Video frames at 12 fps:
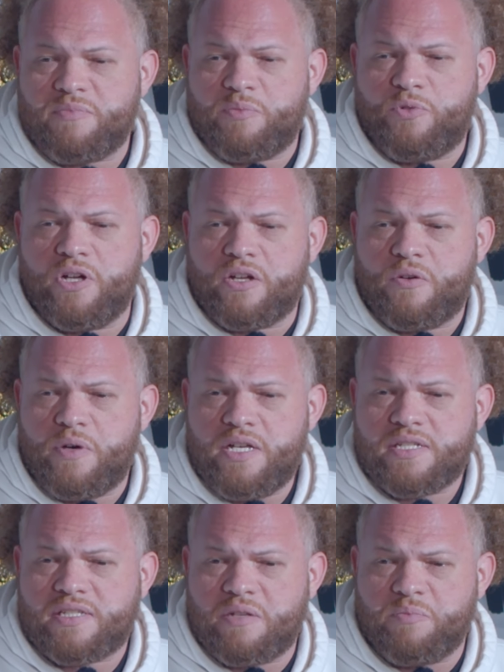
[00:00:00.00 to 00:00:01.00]
my boy
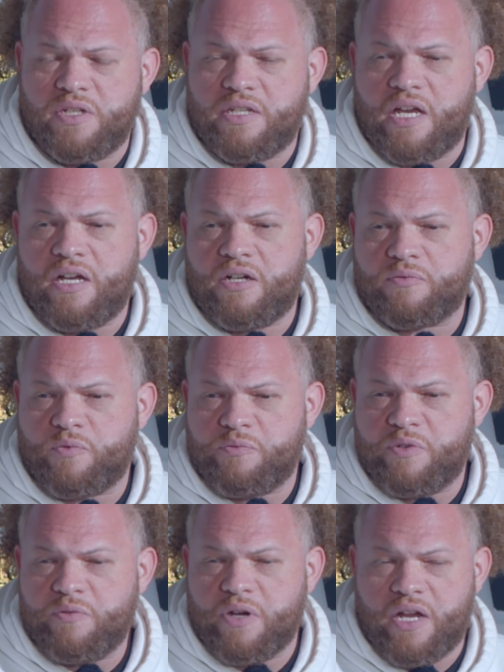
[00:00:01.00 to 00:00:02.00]
Quest set me down
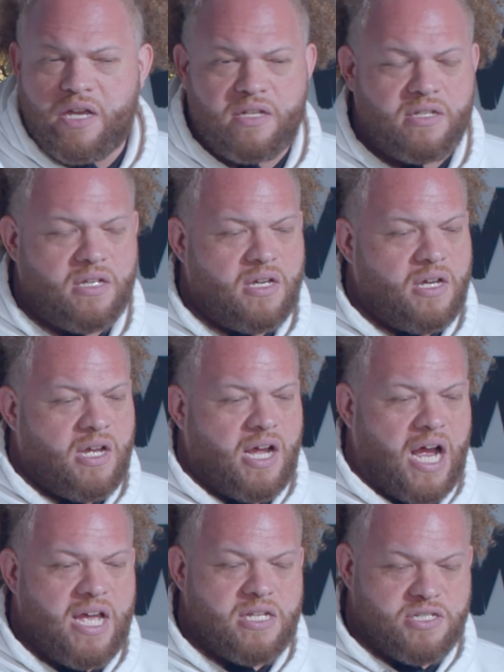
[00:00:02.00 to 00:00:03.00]
when we were at.
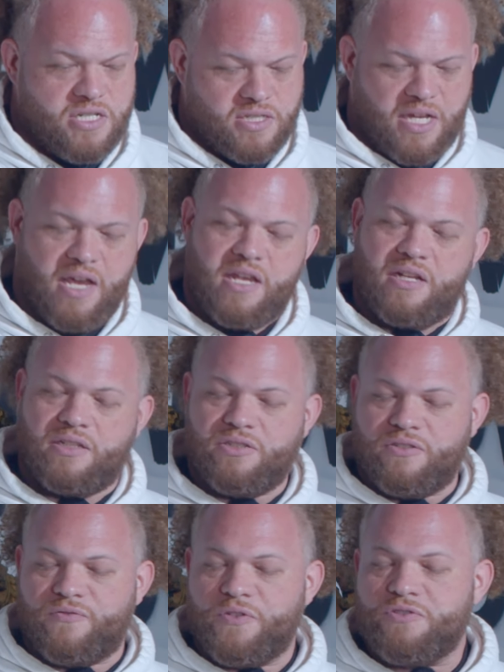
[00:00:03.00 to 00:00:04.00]
I had just I had a
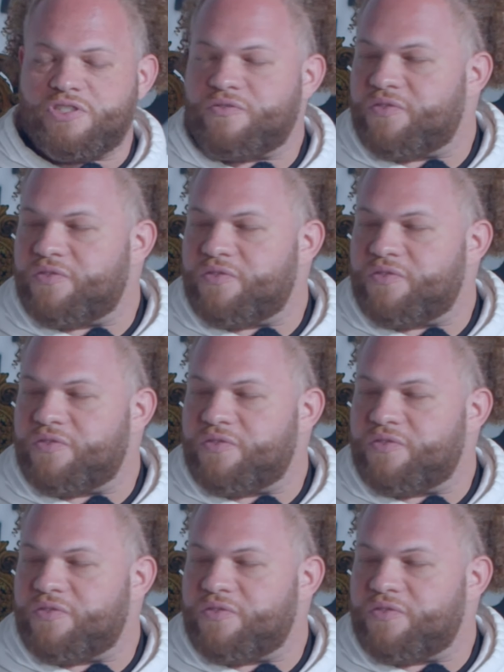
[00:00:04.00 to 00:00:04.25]
little Fuji